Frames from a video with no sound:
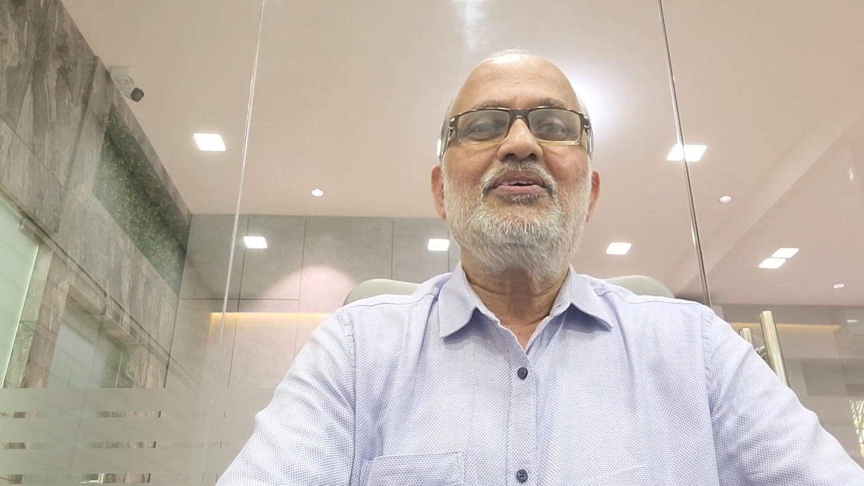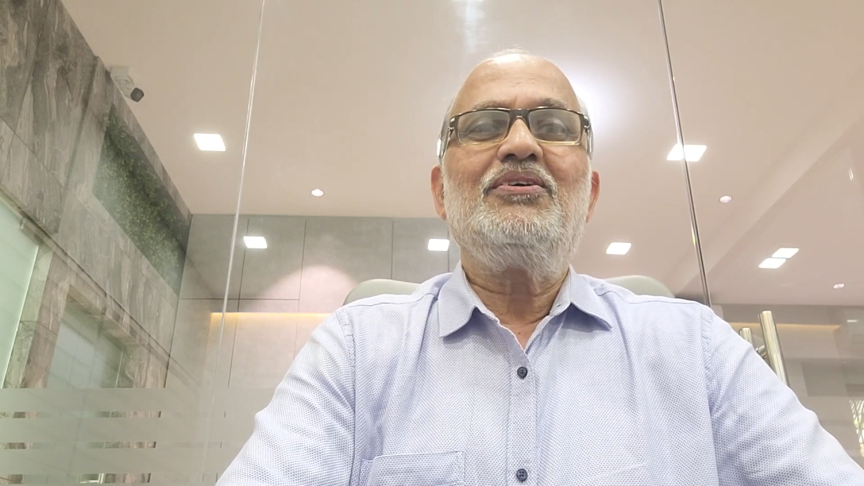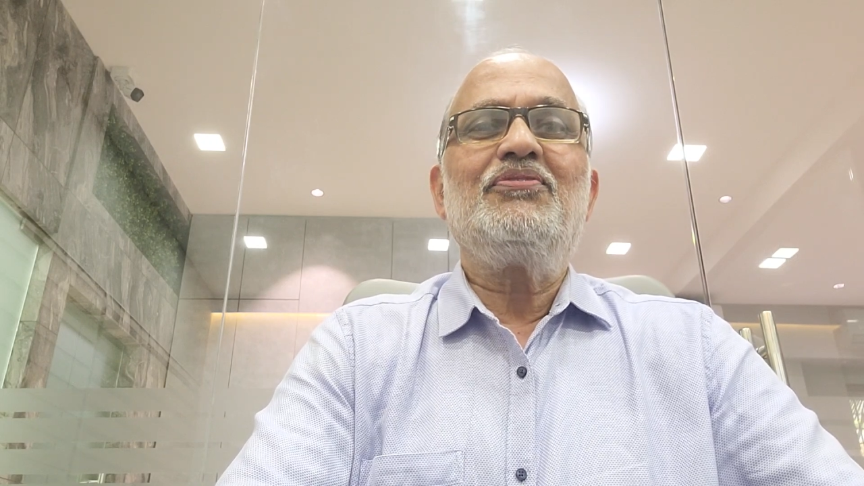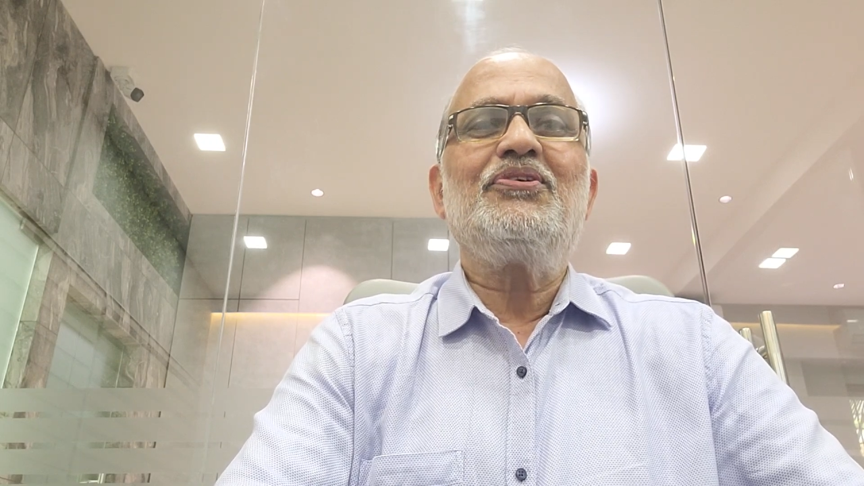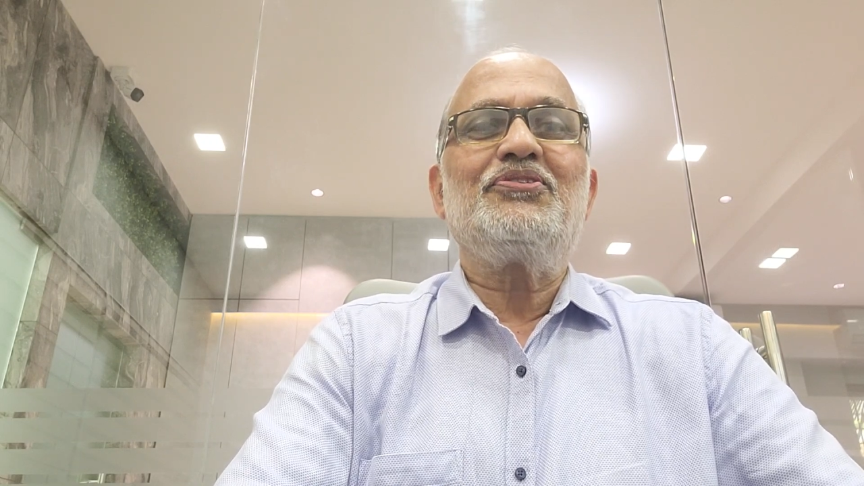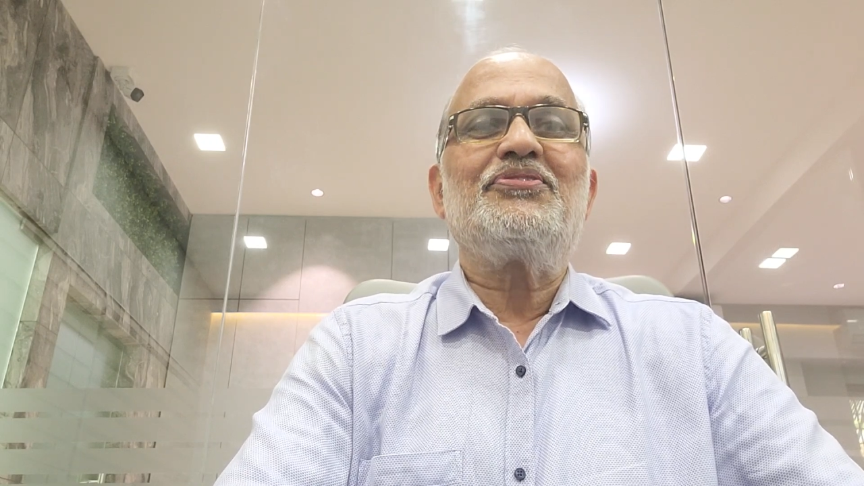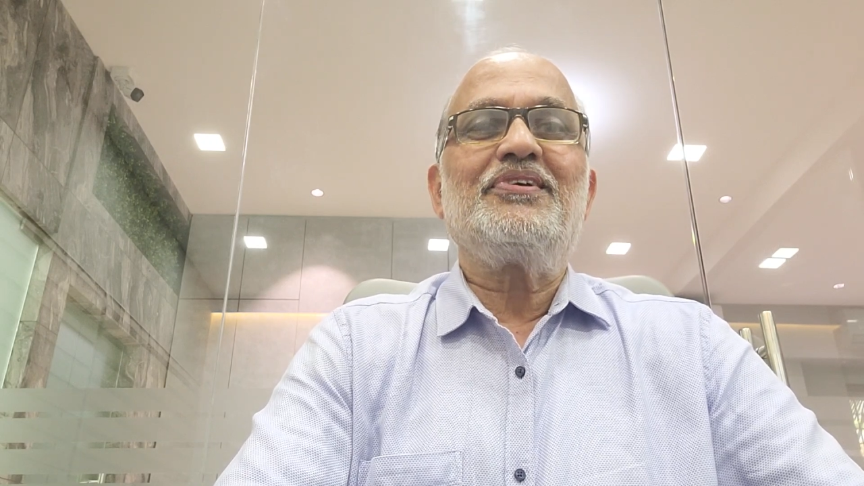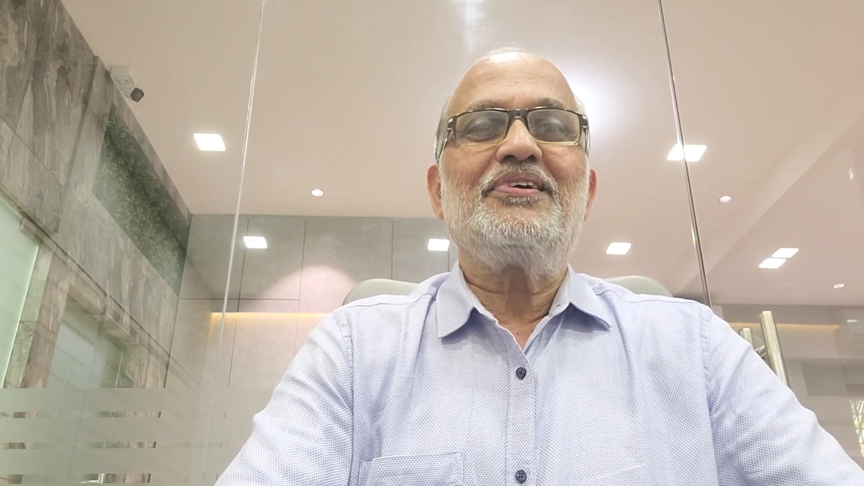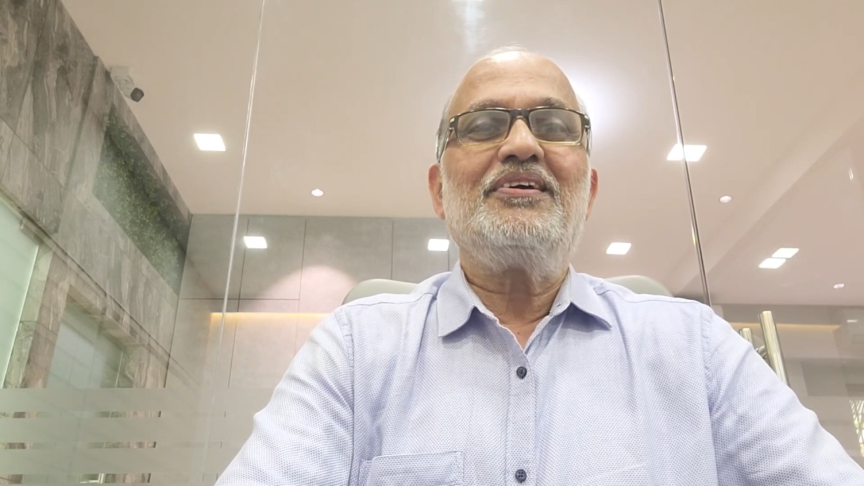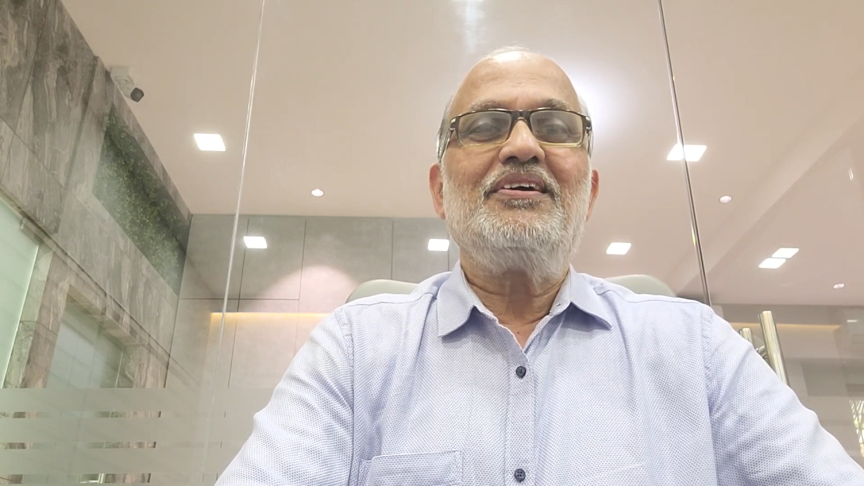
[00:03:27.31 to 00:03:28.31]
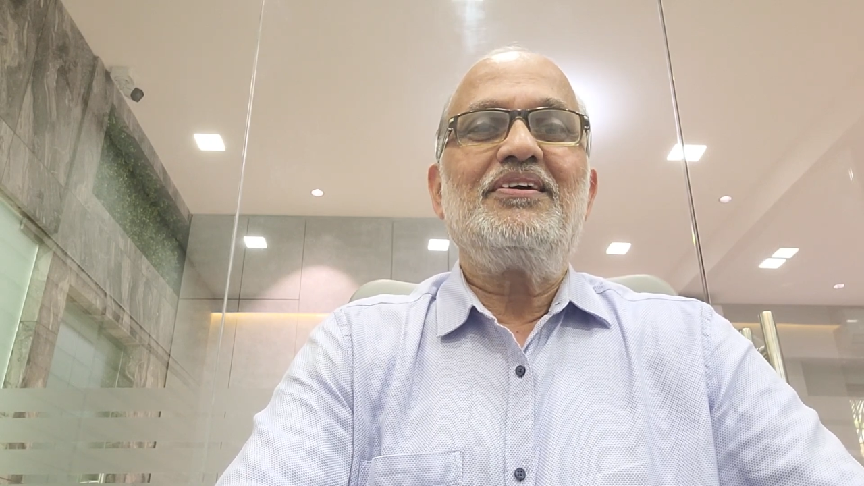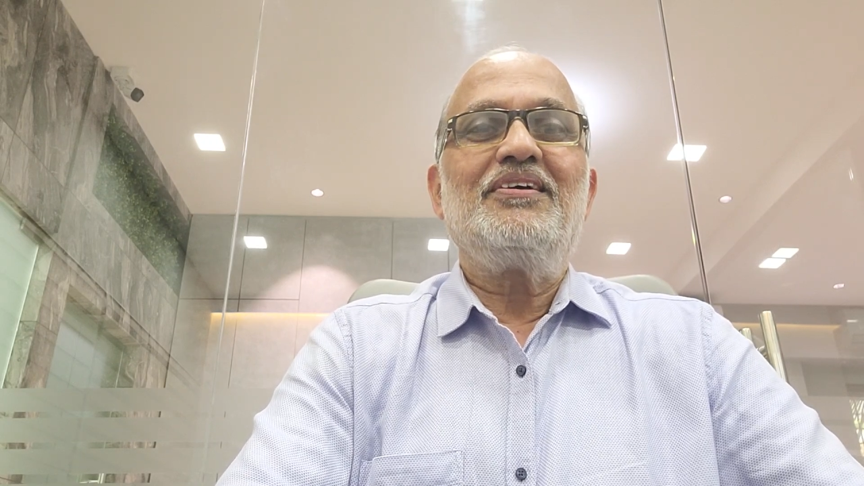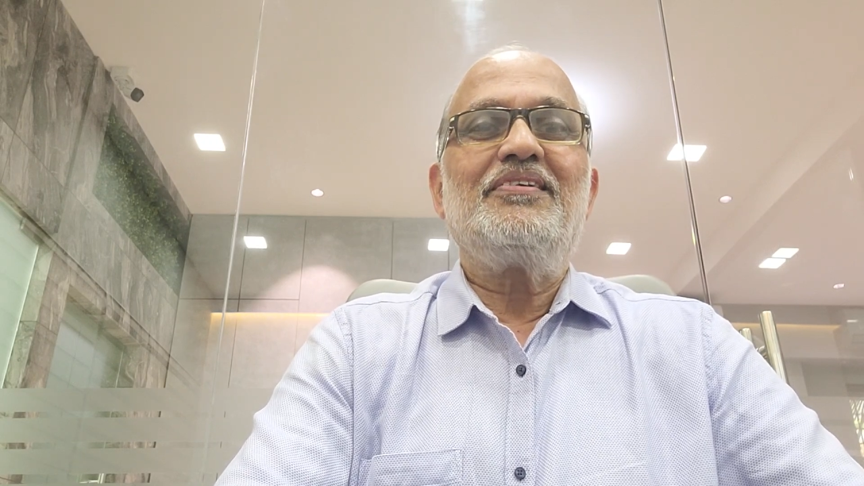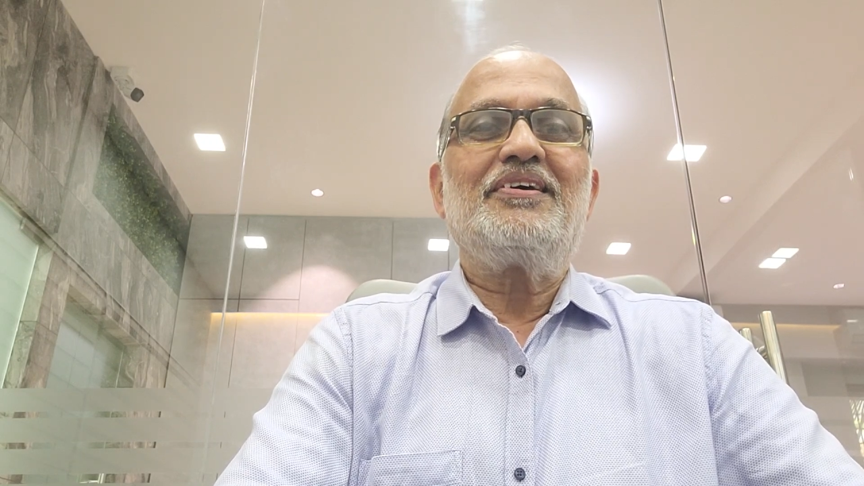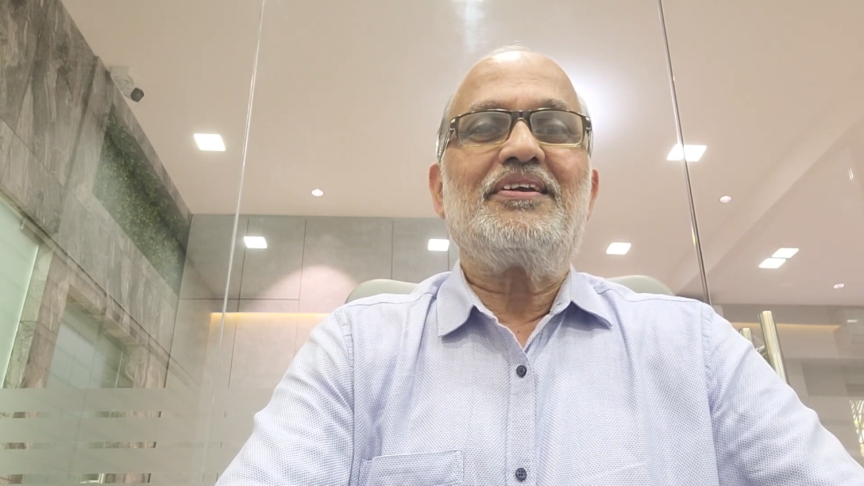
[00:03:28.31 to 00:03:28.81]
Of course,
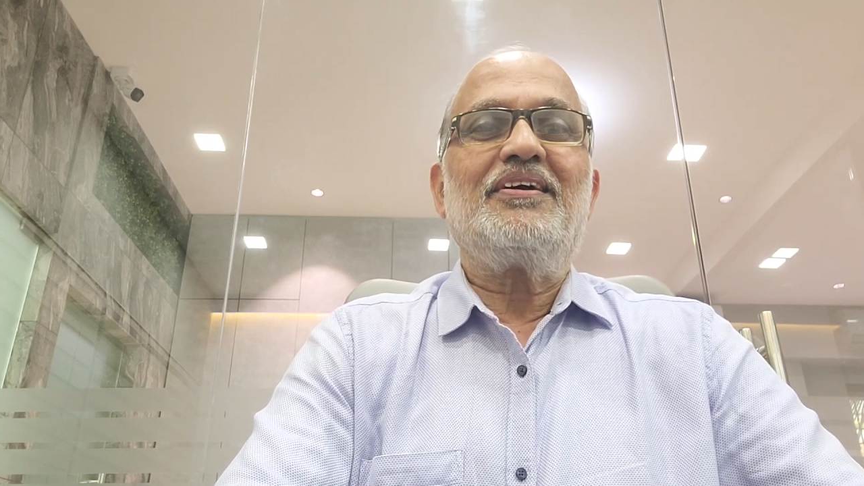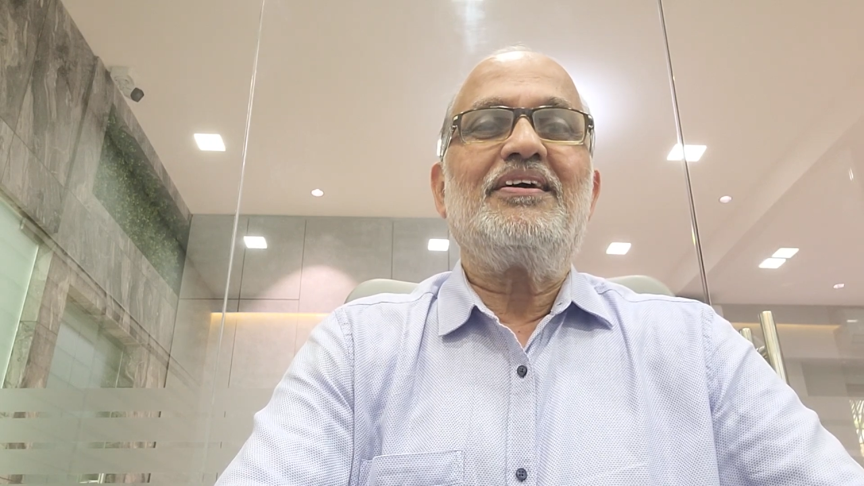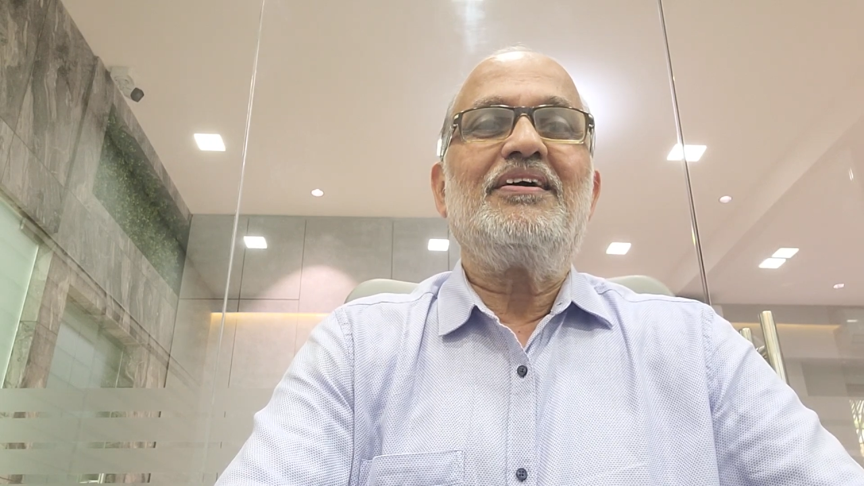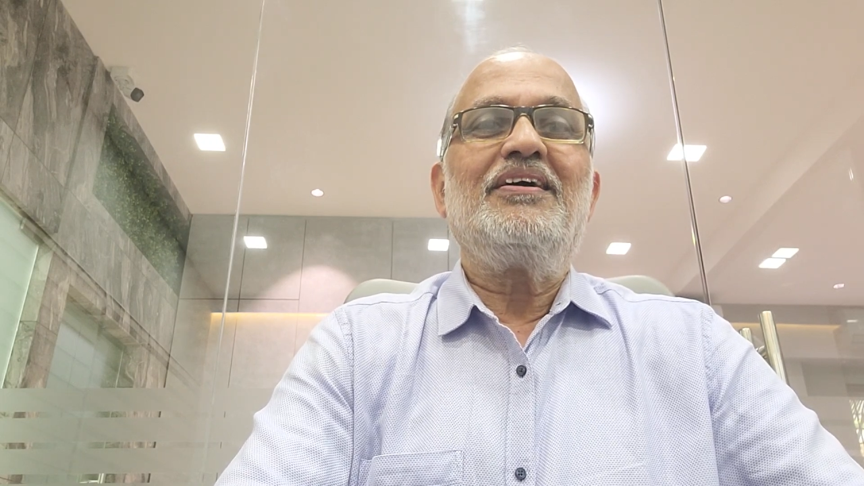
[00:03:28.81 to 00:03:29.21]
the